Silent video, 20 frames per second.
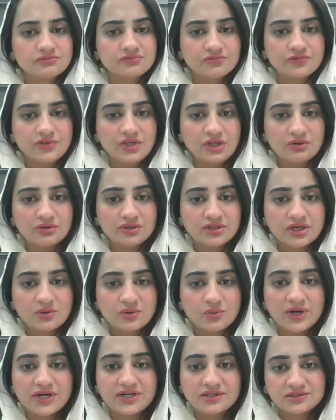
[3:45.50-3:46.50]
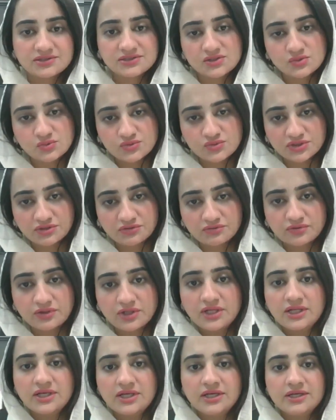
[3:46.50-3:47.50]
they're quite exclusive.
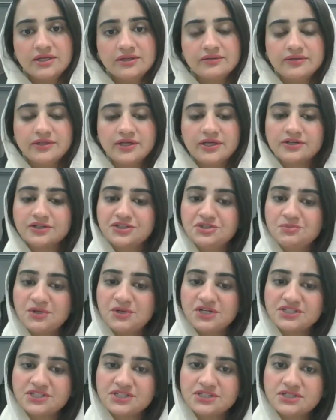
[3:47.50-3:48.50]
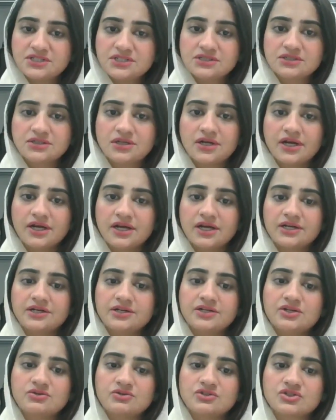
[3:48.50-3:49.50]
They are independent,
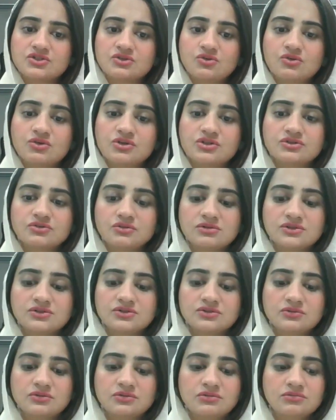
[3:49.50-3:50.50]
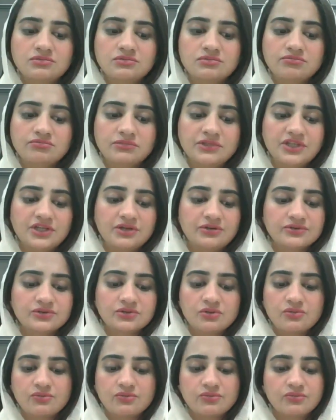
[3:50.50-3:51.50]
and your score is also
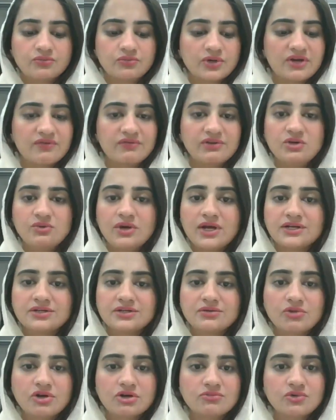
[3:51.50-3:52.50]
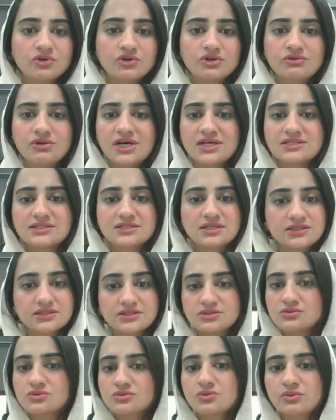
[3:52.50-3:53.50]
so whatever you get in one module has
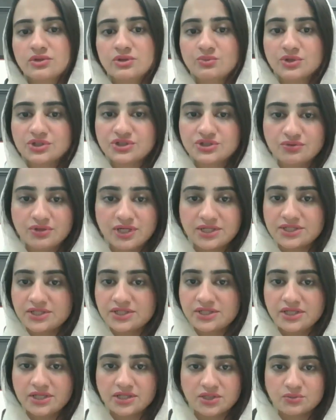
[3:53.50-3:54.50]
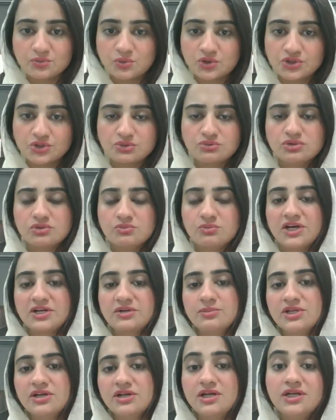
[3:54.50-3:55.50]
nothing to do with what you get in the other module. You
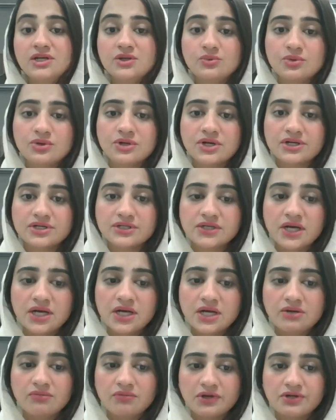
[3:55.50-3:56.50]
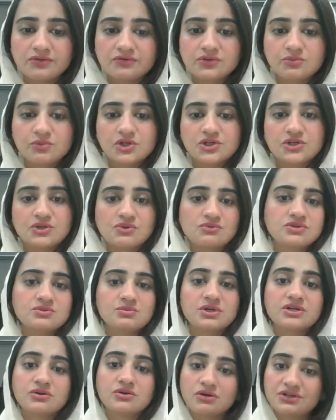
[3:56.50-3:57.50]
might be really good at one of the modules,
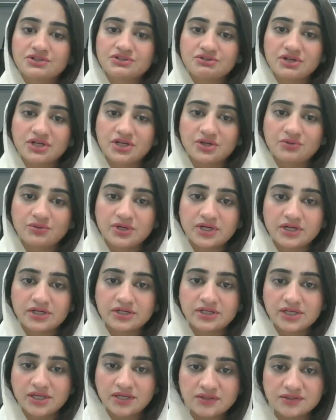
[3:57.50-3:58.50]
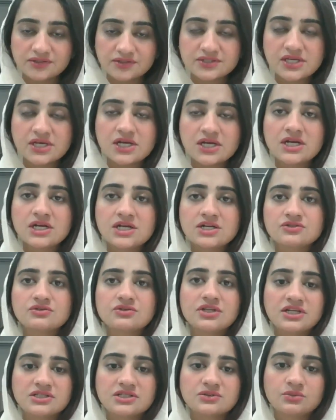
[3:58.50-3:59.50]
but not really good at the others. So
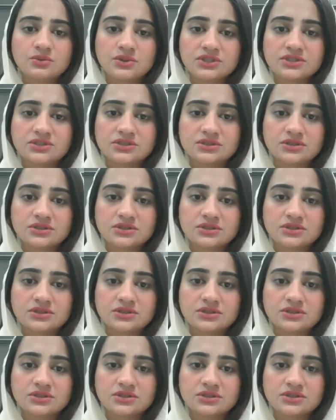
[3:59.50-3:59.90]
that's what